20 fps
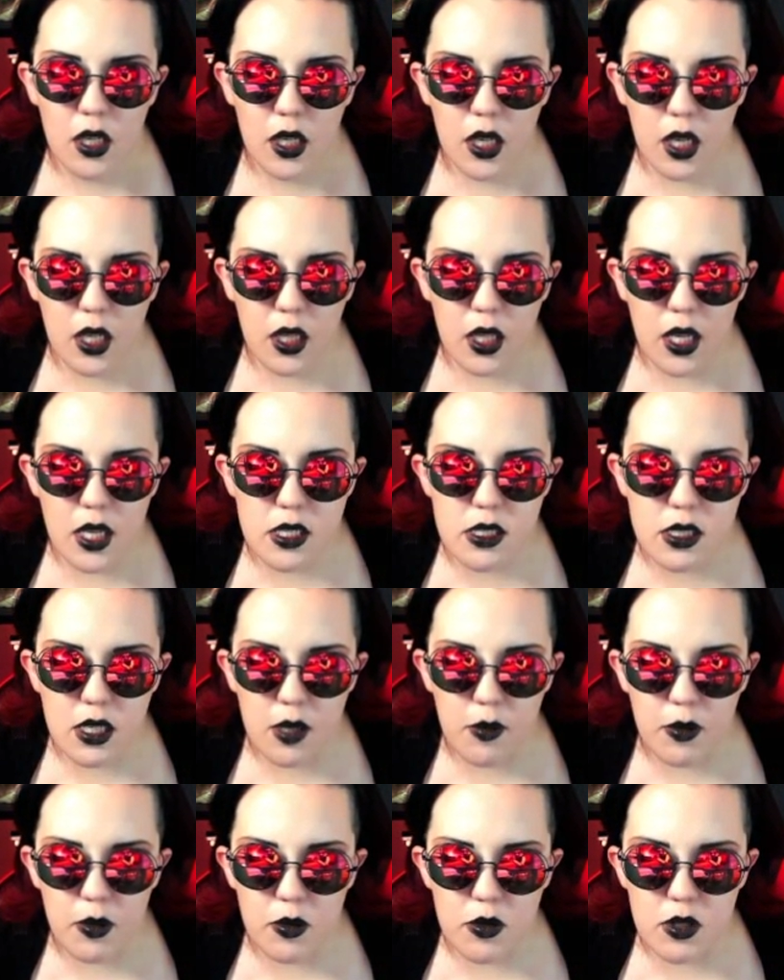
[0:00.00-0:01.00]
Yeah, last
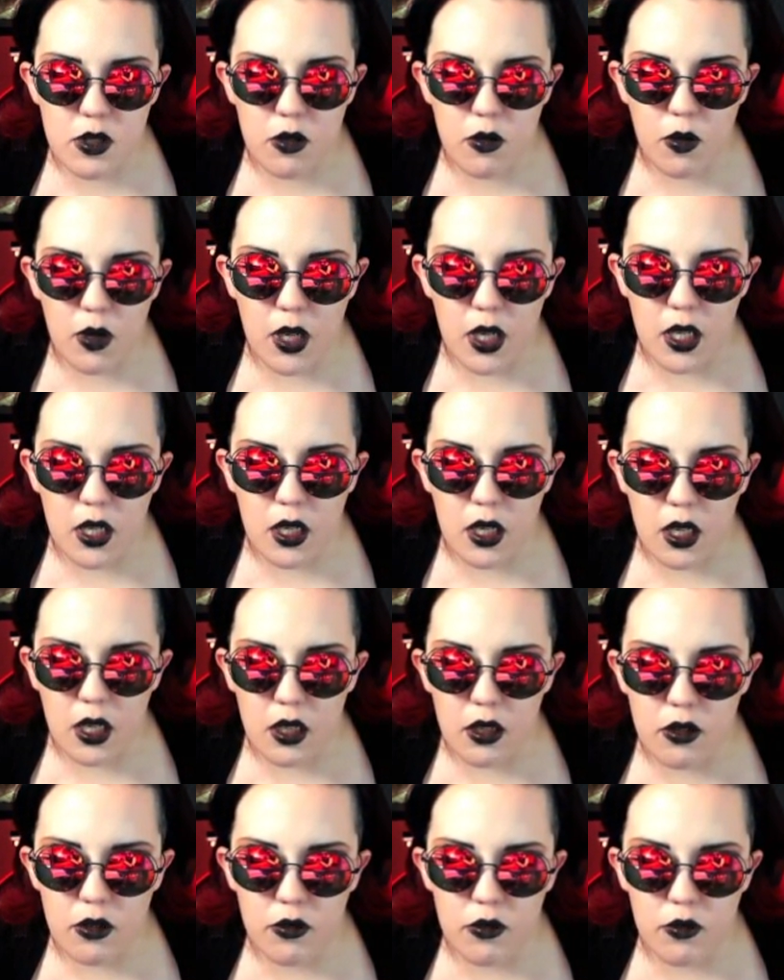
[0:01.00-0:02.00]
time it was a quiet
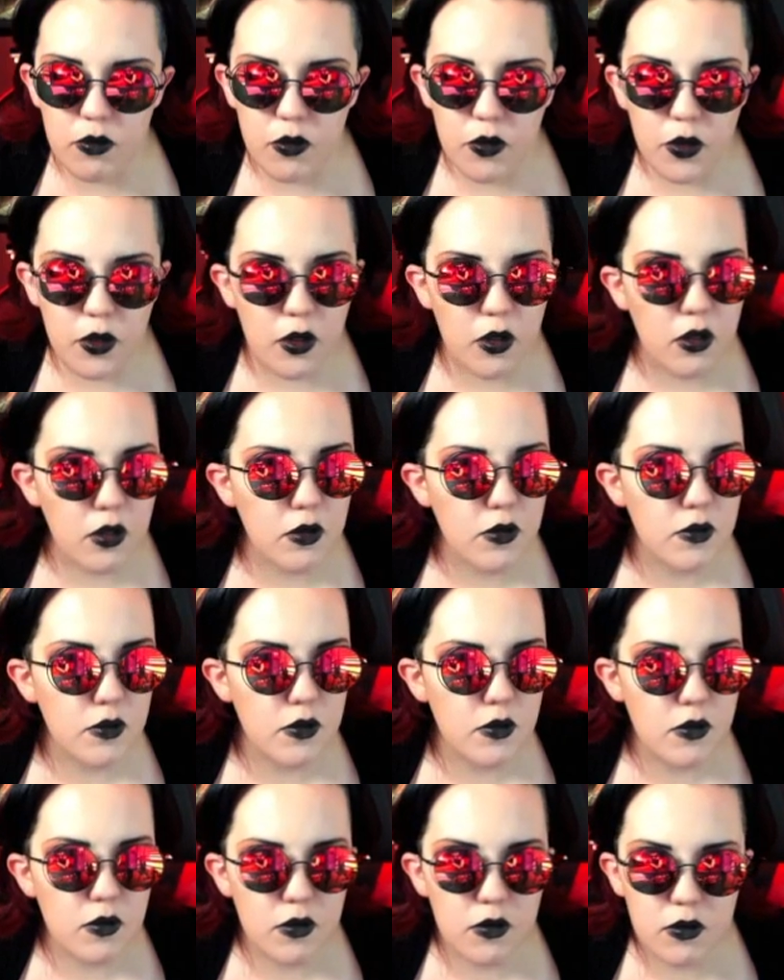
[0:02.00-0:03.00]
night for
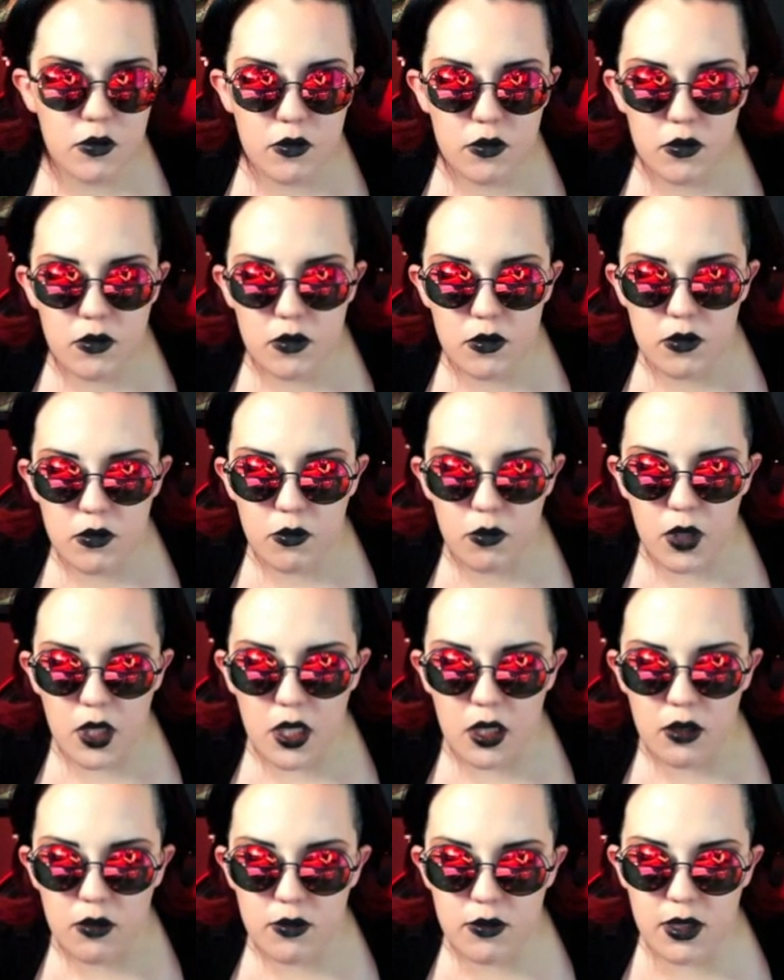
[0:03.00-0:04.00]

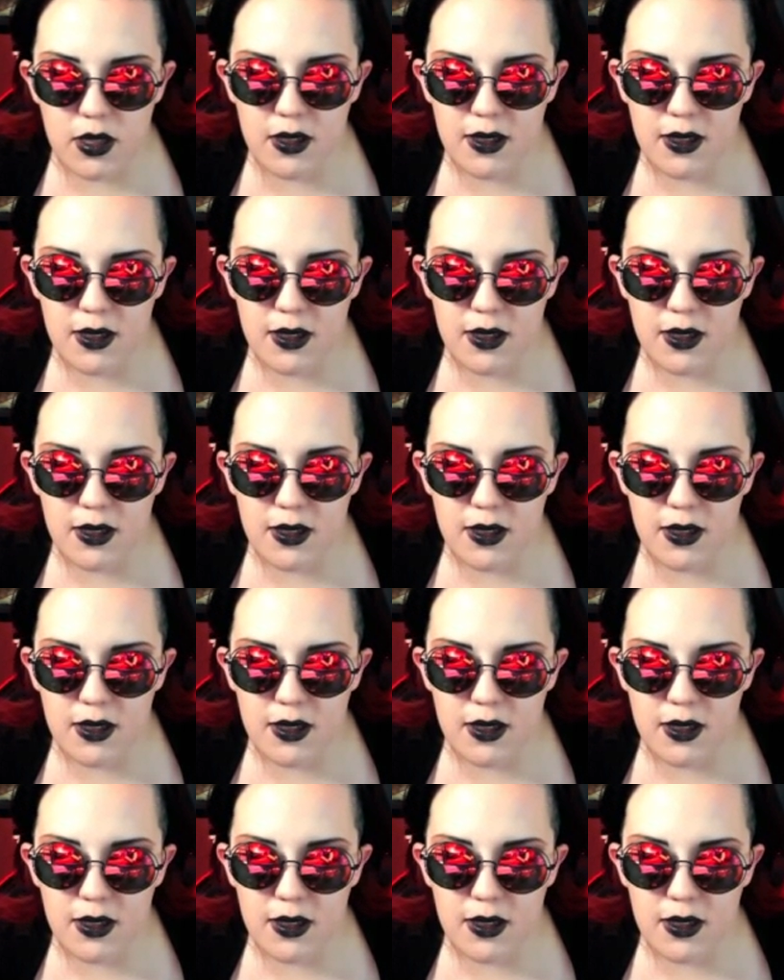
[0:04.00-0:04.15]
me.